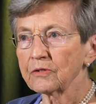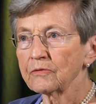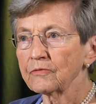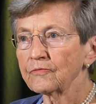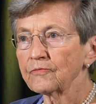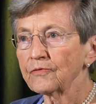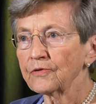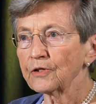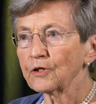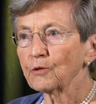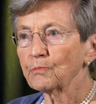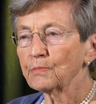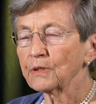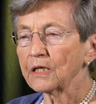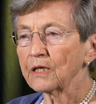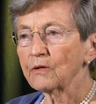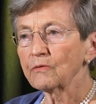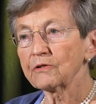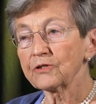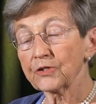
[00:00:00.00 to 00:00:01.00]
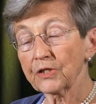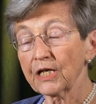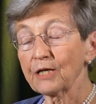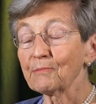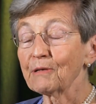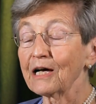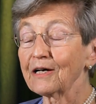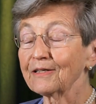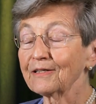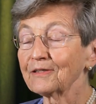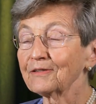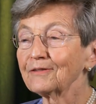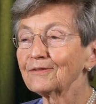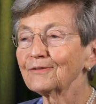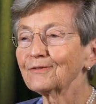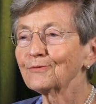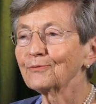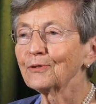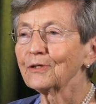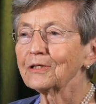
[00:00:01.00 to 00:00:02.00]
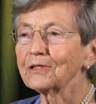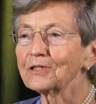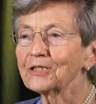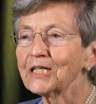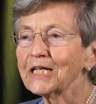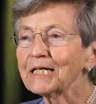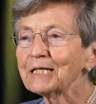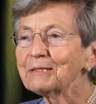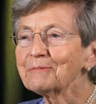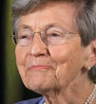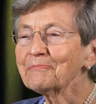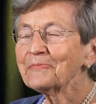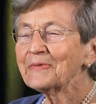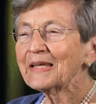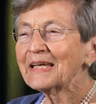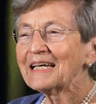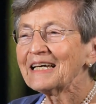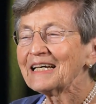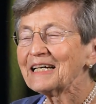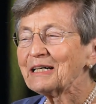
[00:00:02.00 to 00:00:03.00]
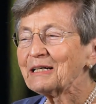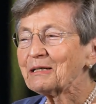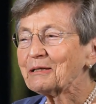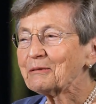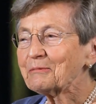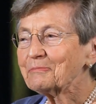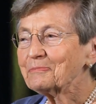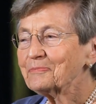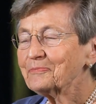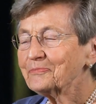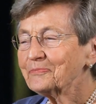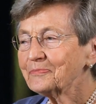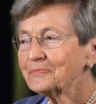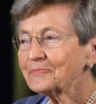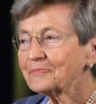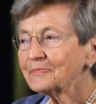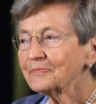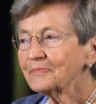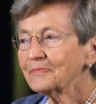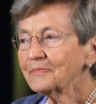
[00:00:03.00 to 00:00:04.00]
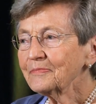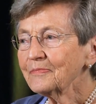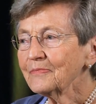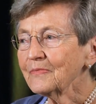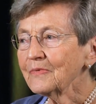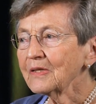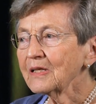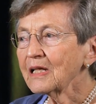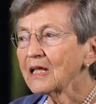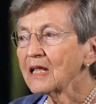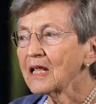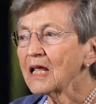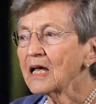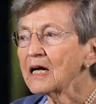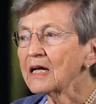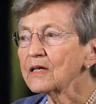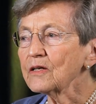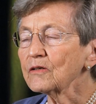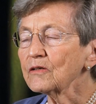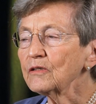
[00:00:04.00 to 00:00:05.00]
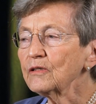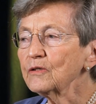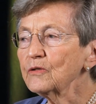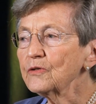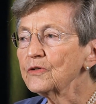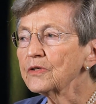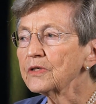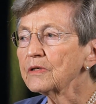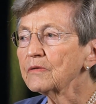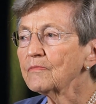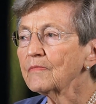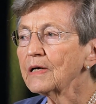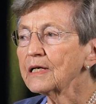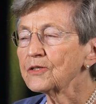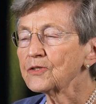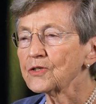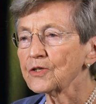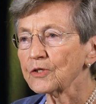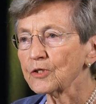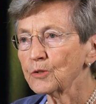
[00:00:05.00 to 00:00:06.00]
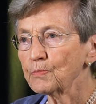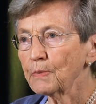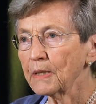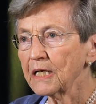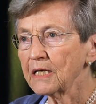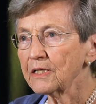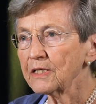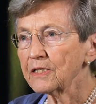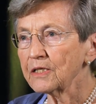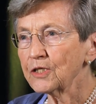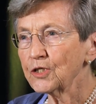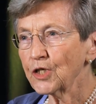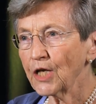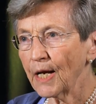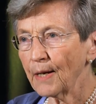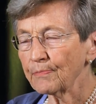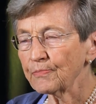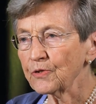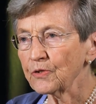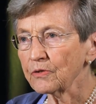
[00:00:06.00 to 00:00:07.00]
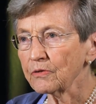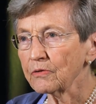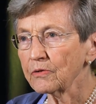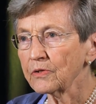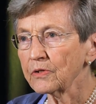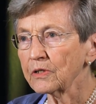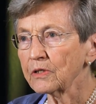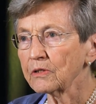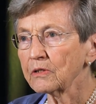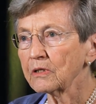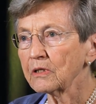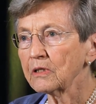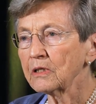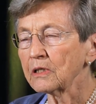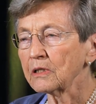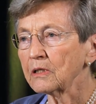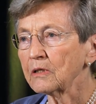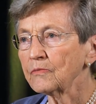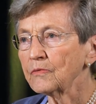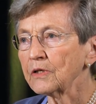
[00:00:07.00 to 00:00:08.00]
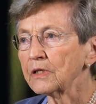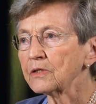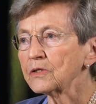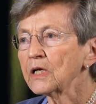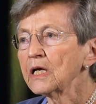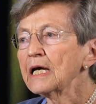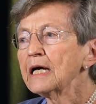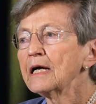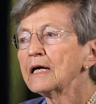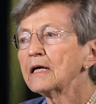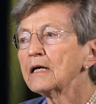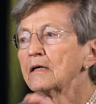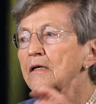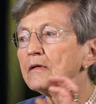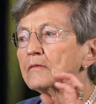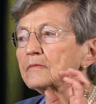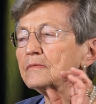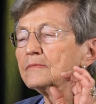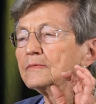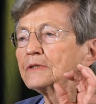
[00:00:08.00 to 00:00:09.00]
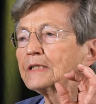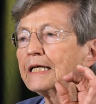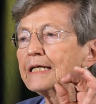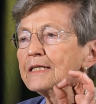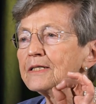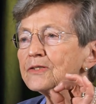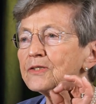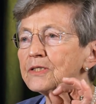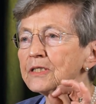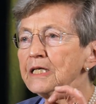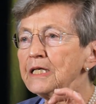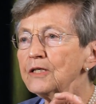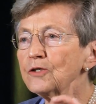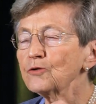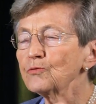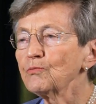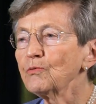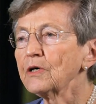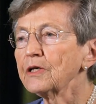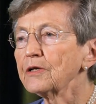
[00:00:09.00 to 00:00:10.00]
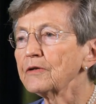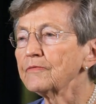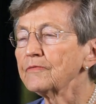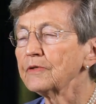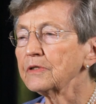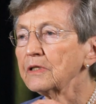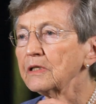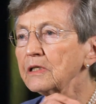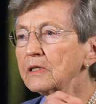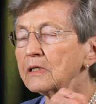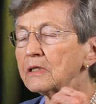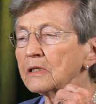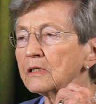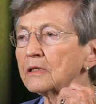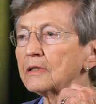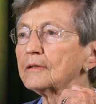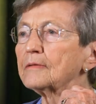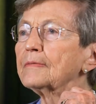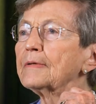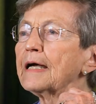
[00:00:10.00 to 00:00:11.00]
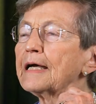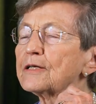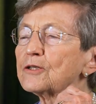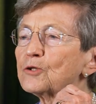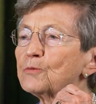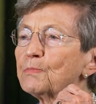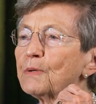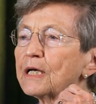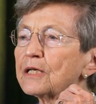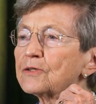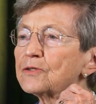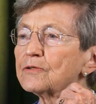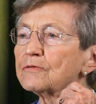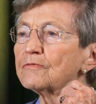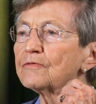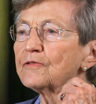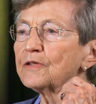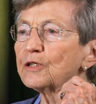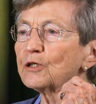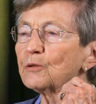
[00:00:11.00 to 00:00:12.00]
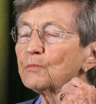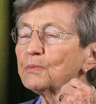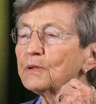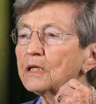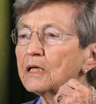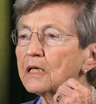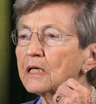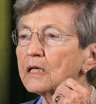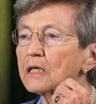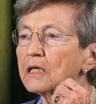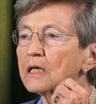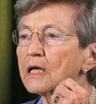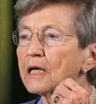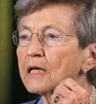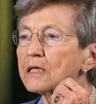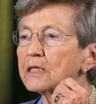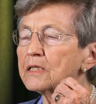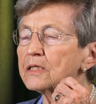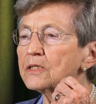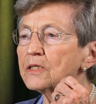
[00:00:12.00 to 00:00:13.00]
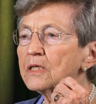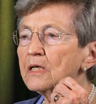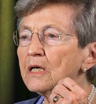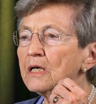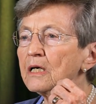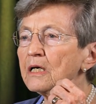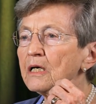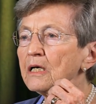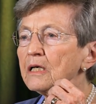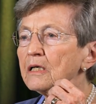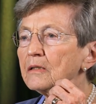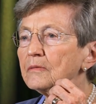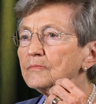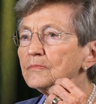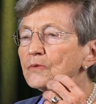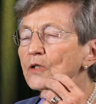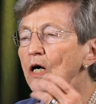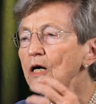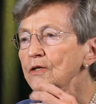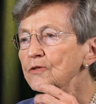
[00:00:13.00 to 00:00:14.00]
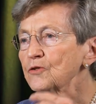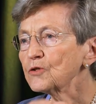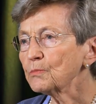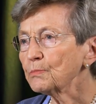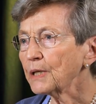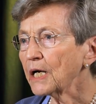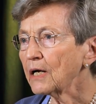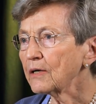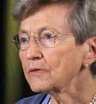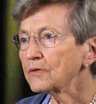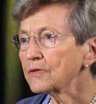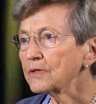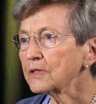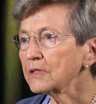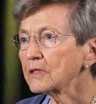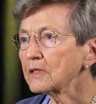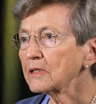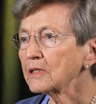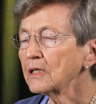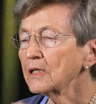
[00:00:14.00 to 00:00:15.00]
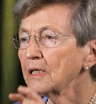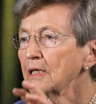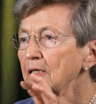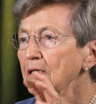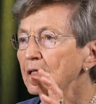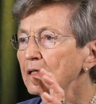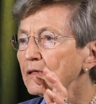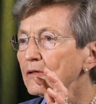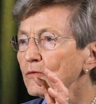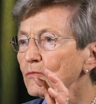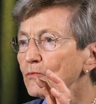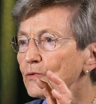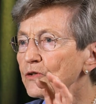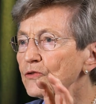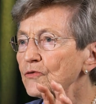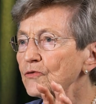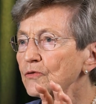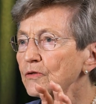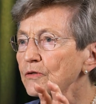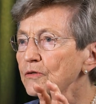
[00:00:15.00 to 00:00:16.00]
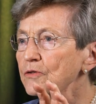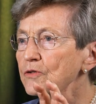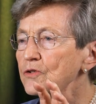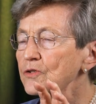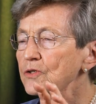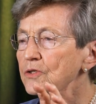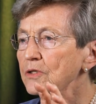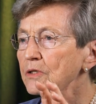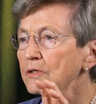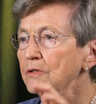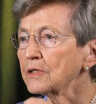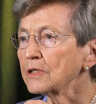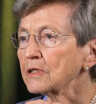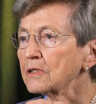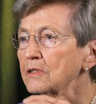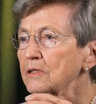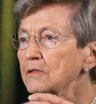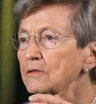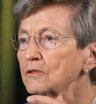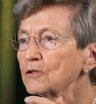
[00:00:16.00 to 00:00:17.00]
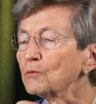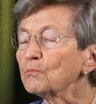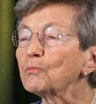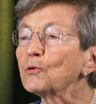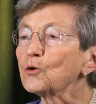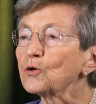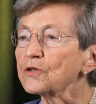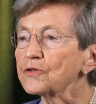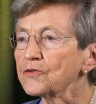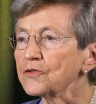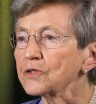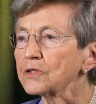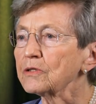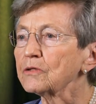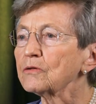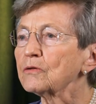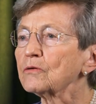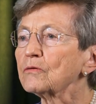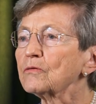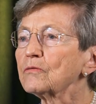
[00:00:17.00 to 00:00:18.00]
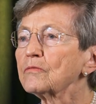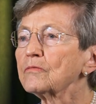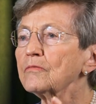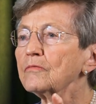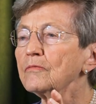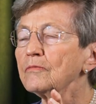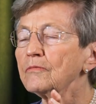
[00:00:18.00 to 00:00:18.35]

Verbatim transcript: of Theraplay, which came out in 2010, um, I included a much expanded chapter that, uh, that um, takes each one of the uh, aspects of Theraplay and um, talks about the uh, research that supports it or